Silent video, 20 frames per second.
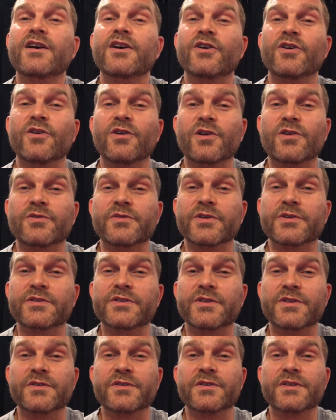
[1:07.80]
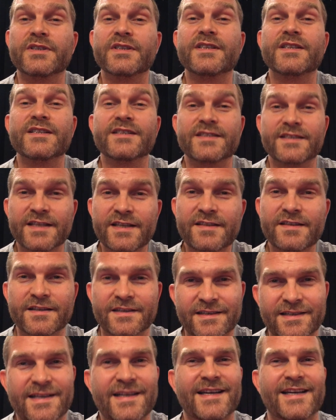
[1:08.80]
Oloroso
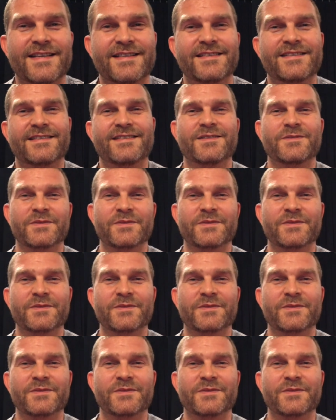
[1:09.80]
seasoned casks